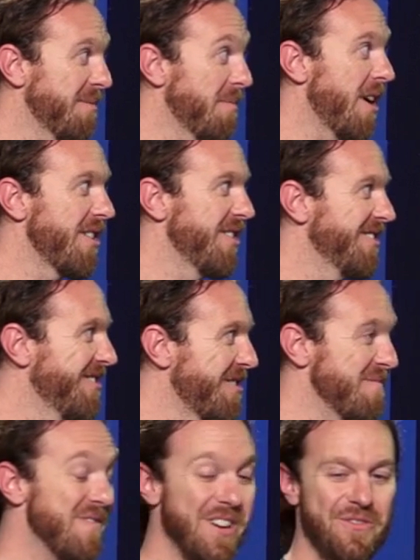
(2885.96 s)
tomorrow or
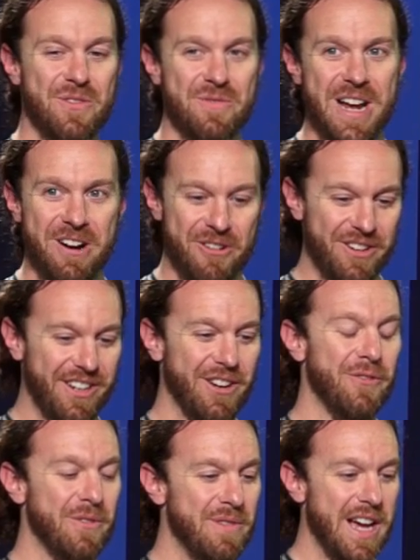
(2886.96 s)
a month from now or a
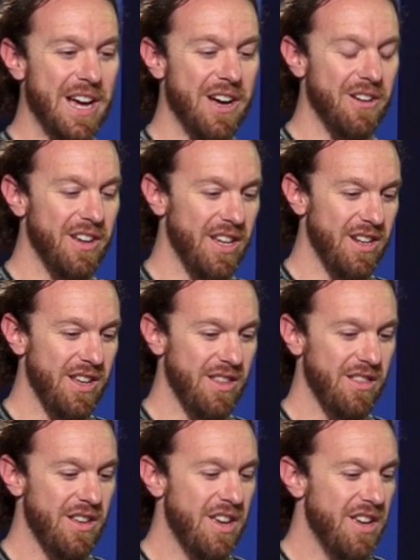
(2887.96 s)
year from now, and and